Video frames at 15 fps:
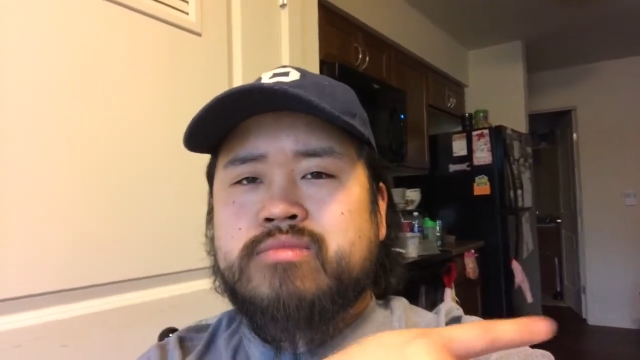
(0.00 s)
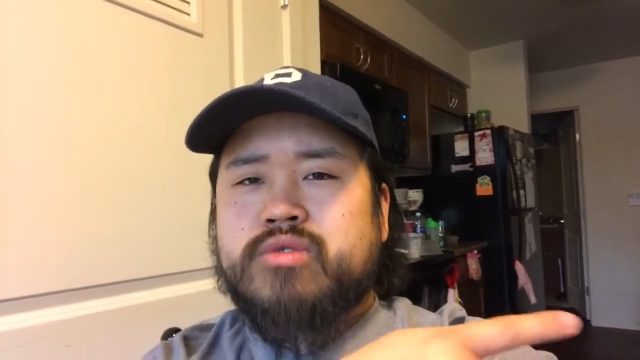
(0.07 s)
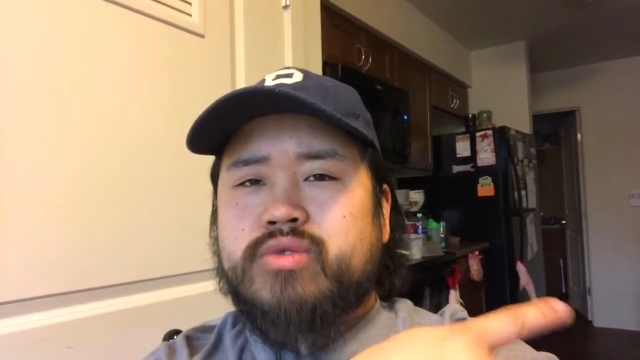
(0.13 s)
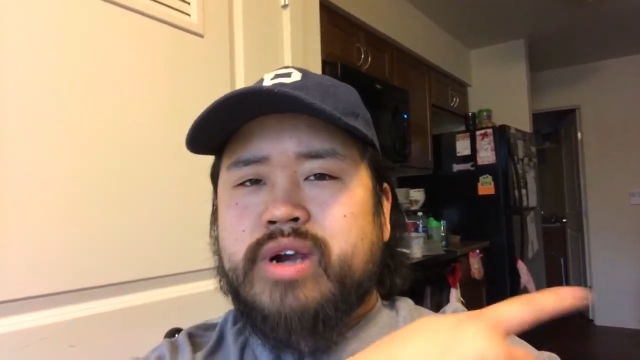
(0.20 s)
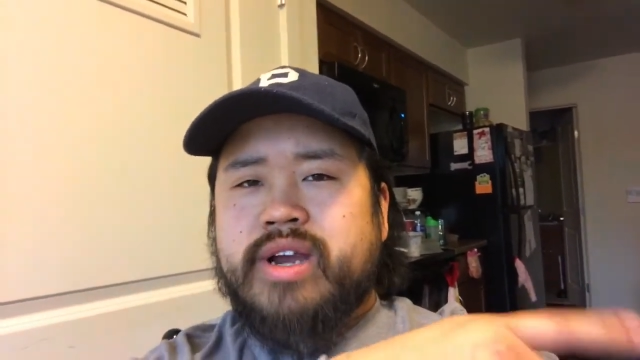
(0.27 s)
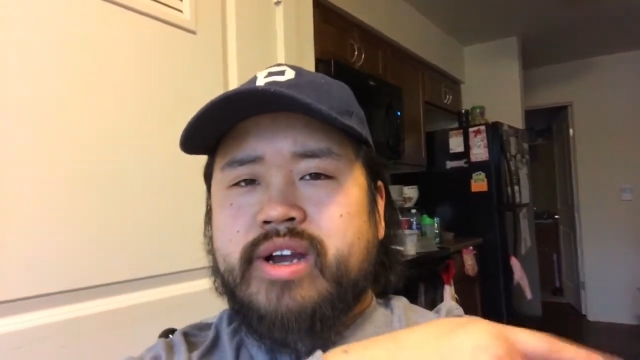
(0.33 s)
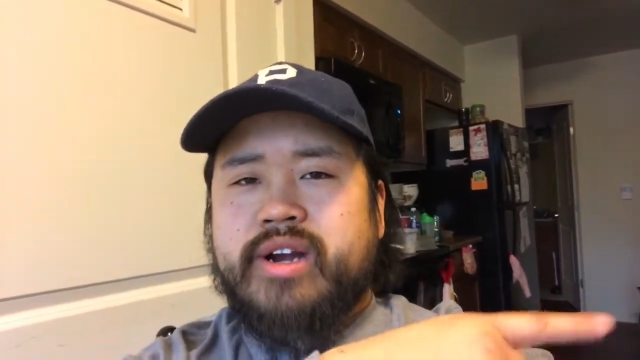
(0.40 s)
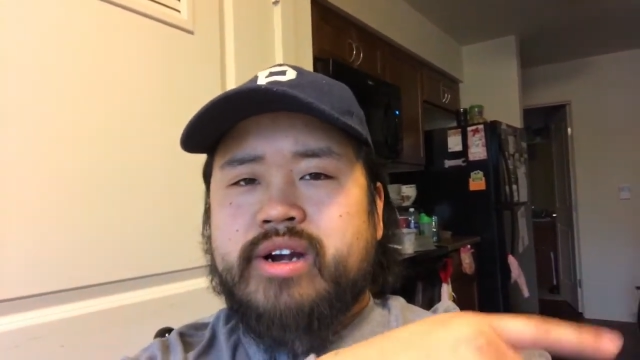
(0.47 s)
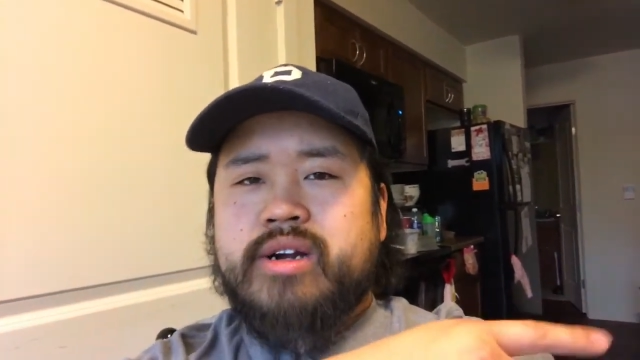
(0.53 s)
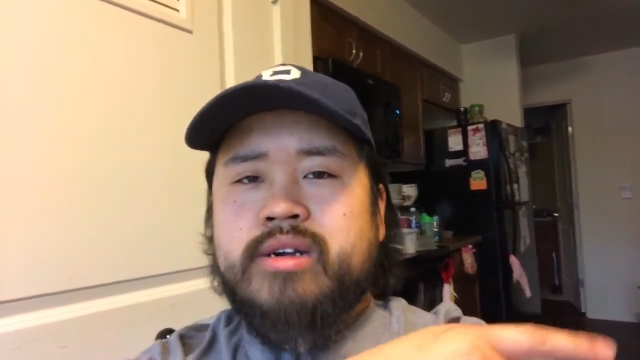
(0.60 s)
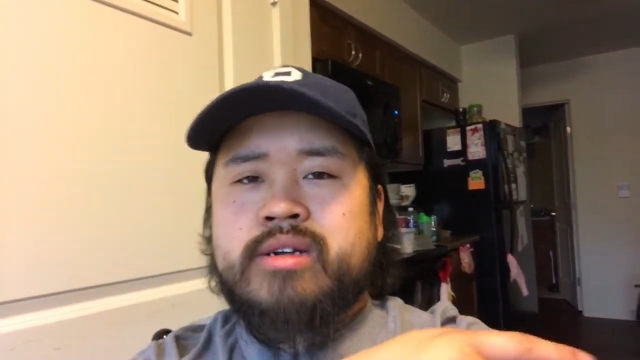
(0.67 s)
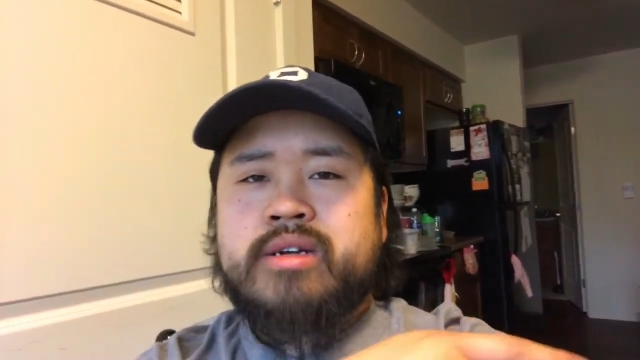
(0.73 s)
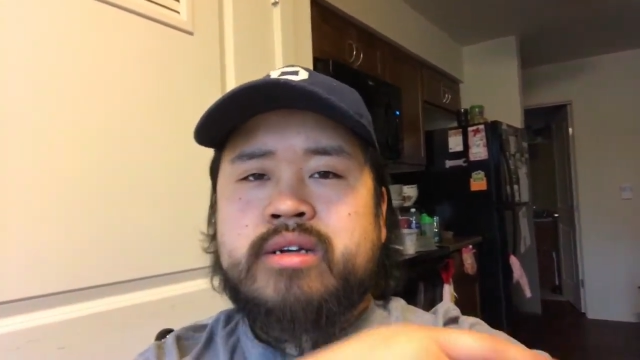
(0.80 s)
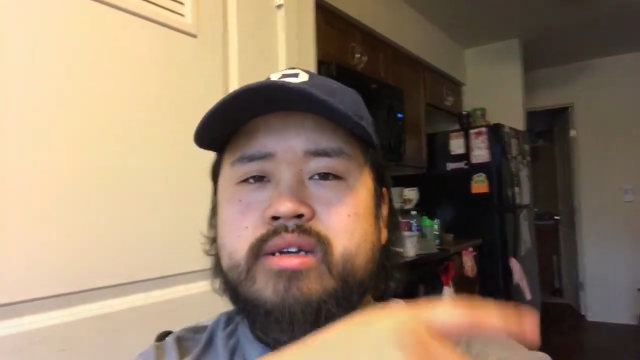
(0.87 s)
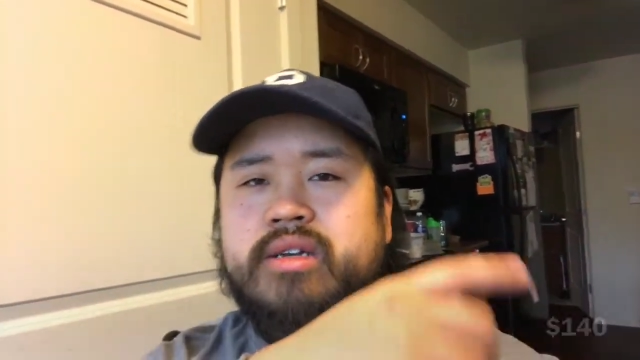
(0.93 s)
right here
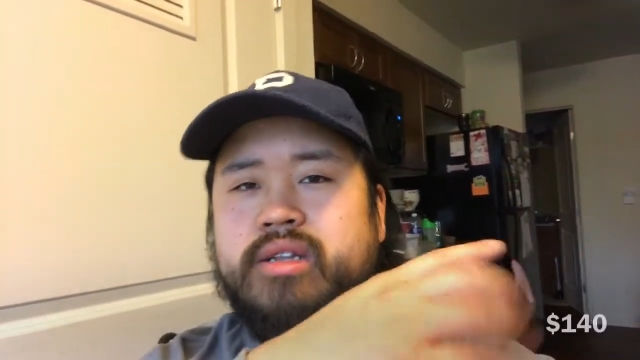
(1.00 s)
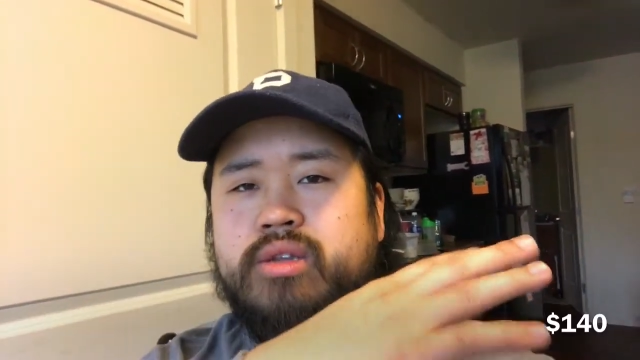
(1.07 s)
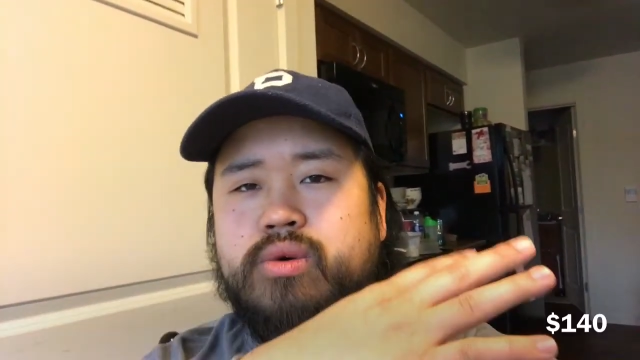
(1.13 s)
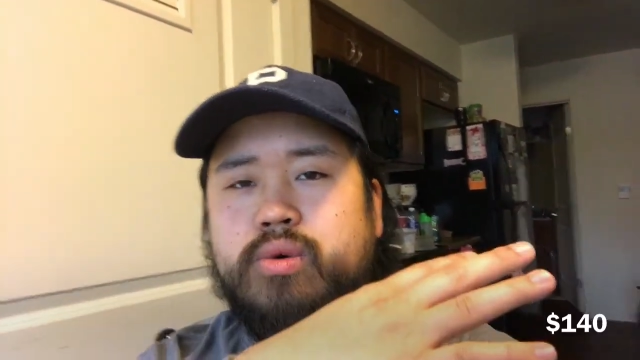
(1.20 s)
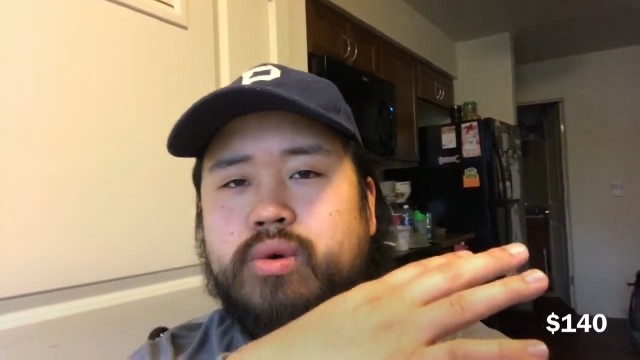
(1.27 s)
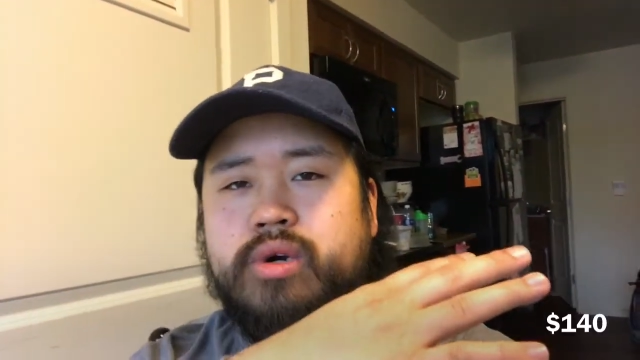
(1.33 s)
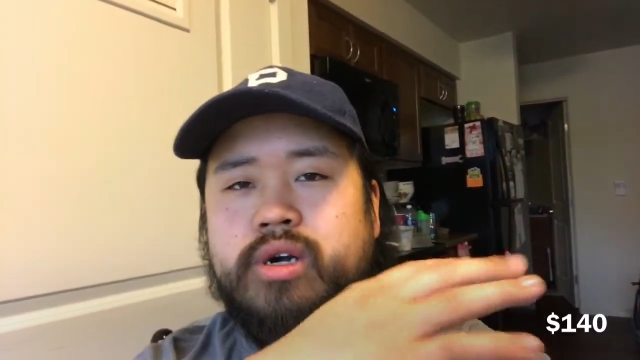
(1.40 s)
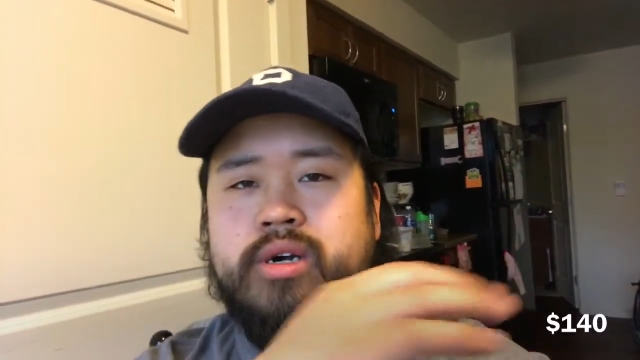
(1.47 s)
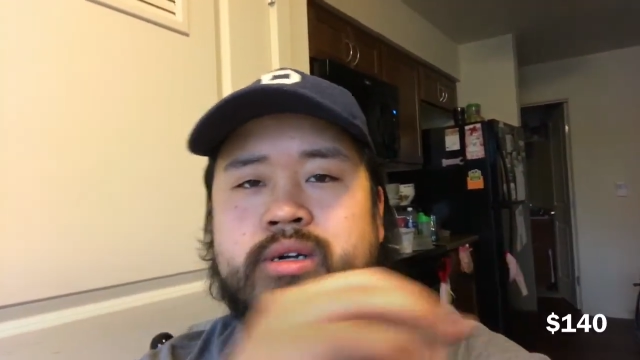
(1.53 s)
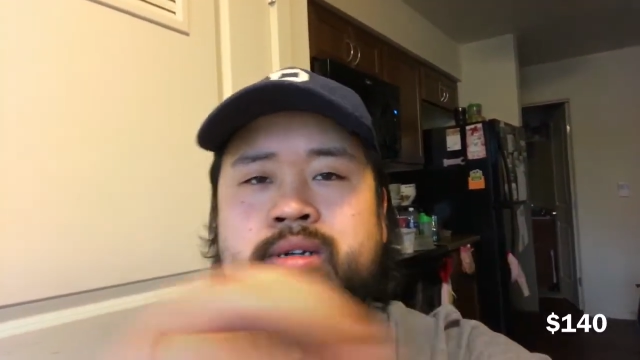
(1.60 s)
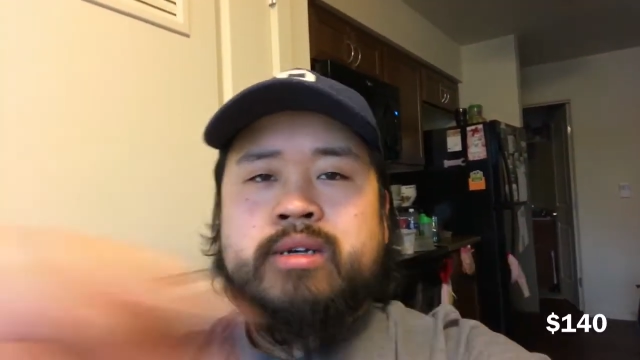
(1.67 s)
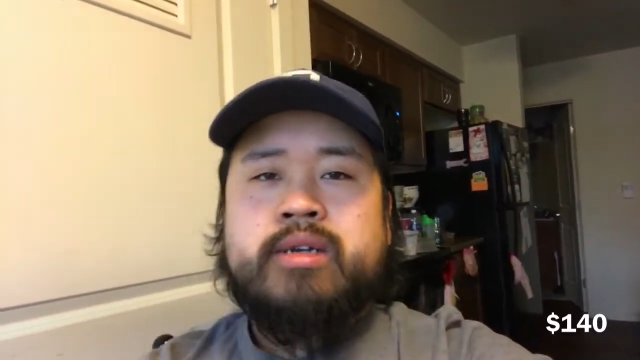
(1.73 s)
in the corner